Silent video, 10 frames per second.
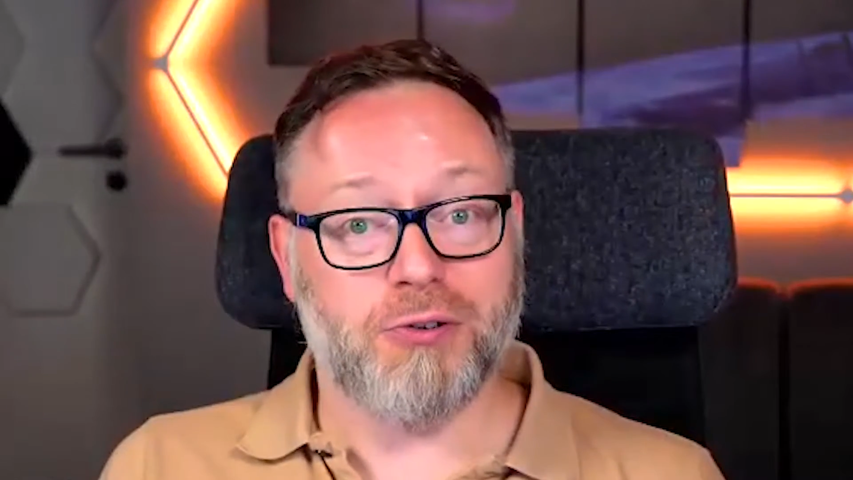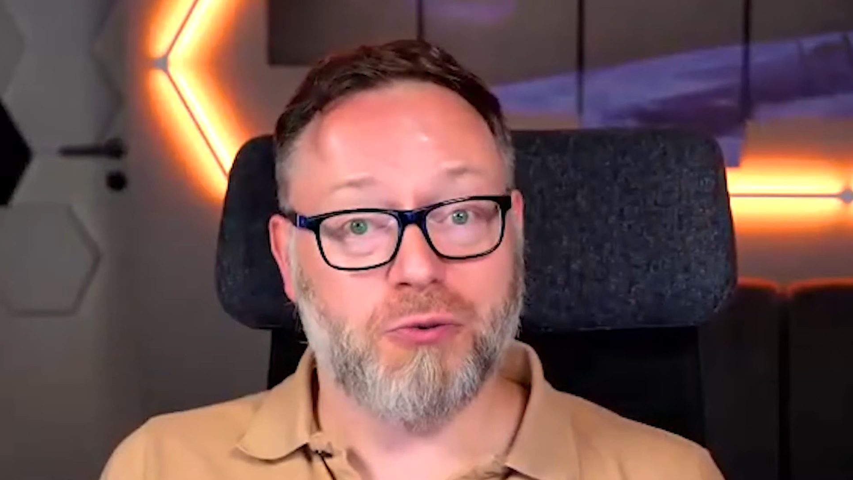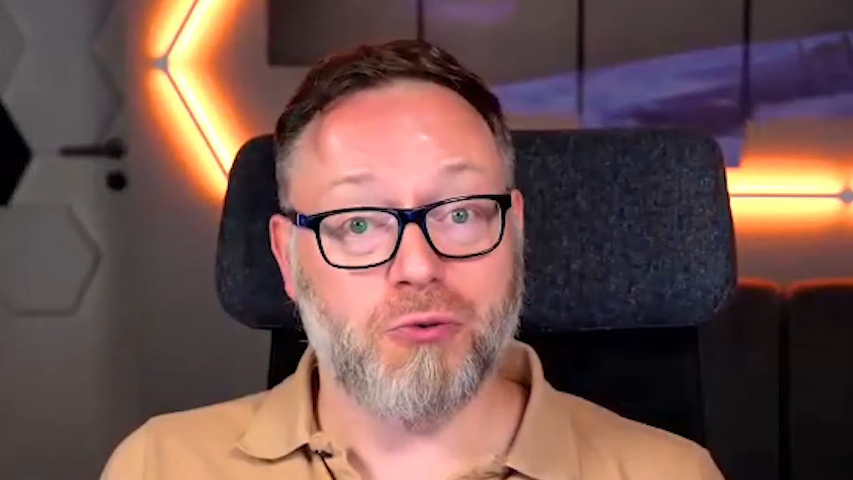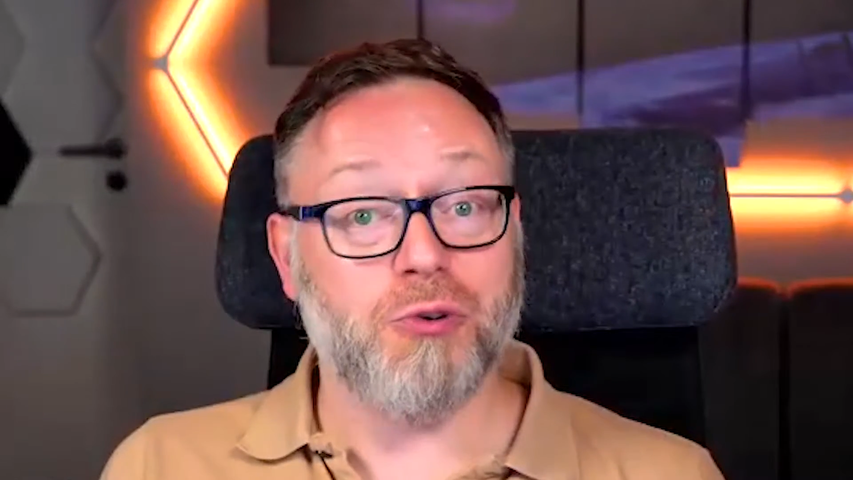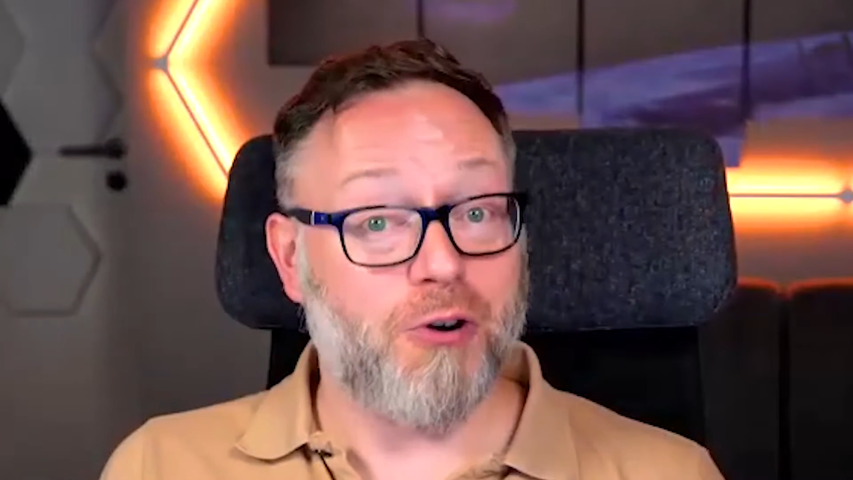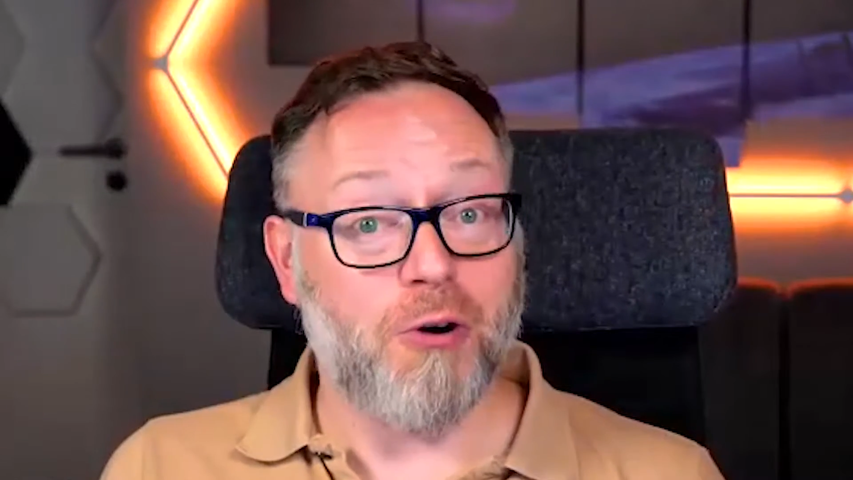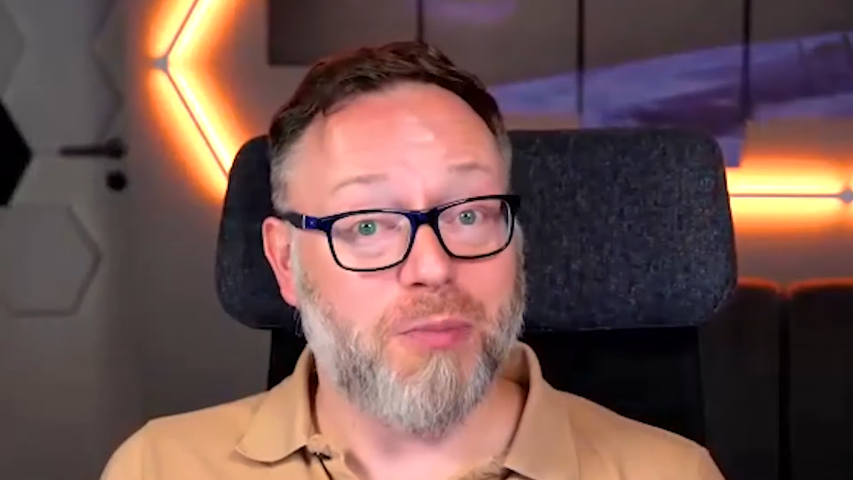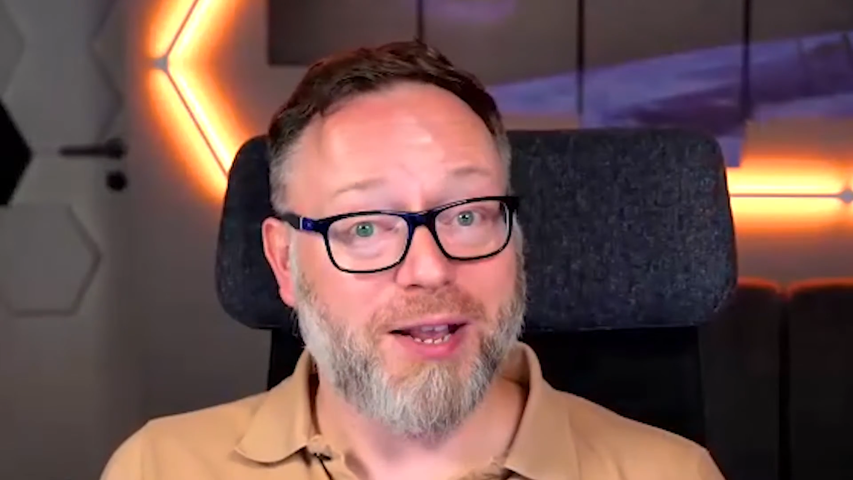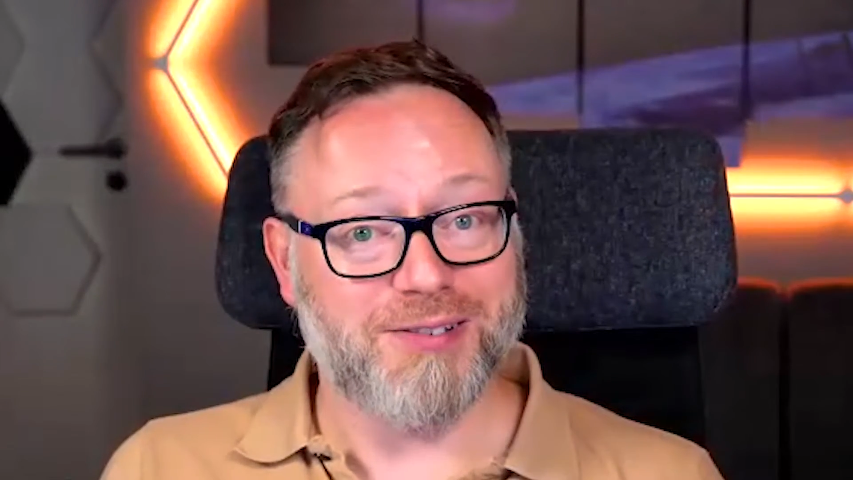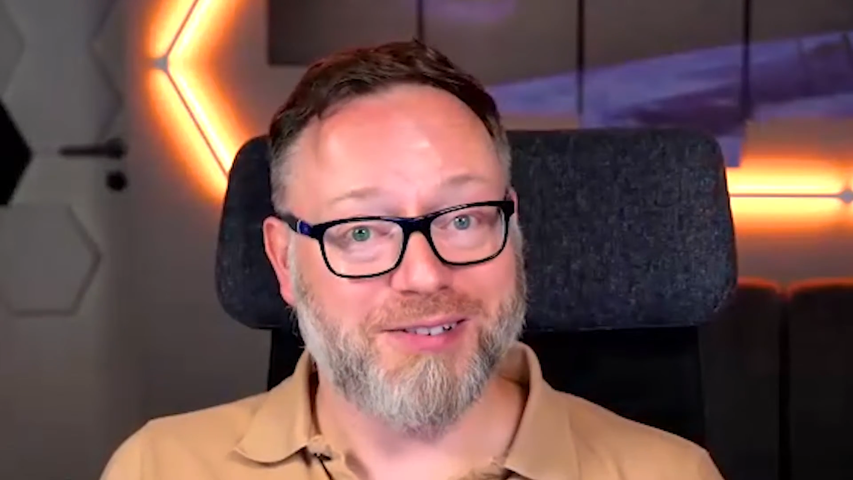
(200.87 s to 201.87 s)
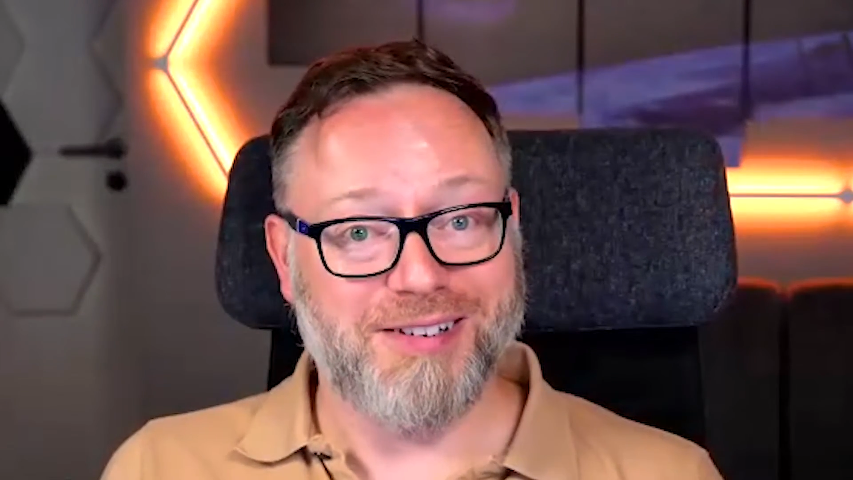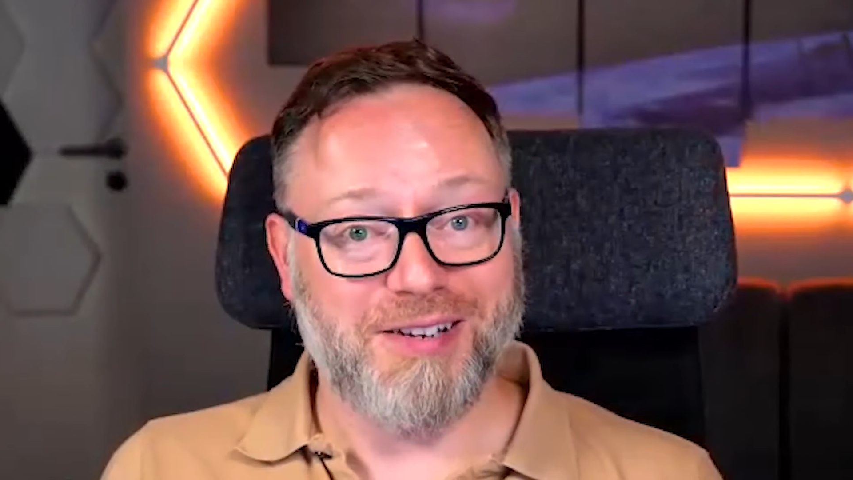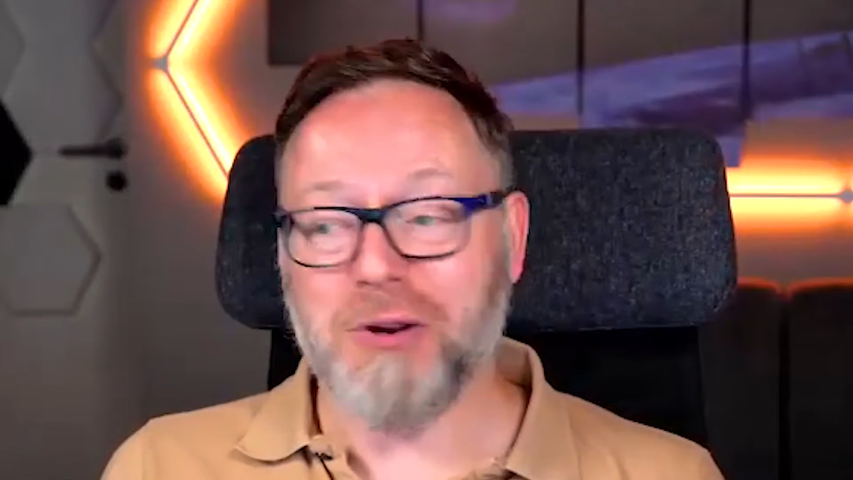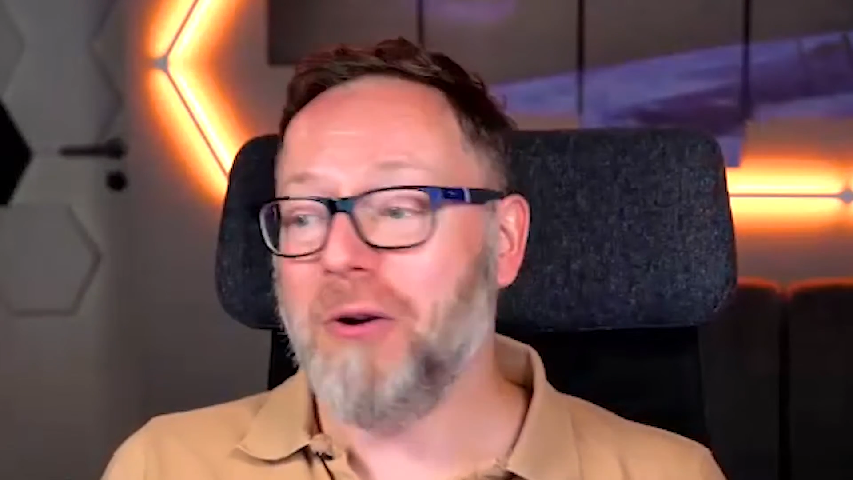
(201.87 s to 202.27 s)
to the complexity,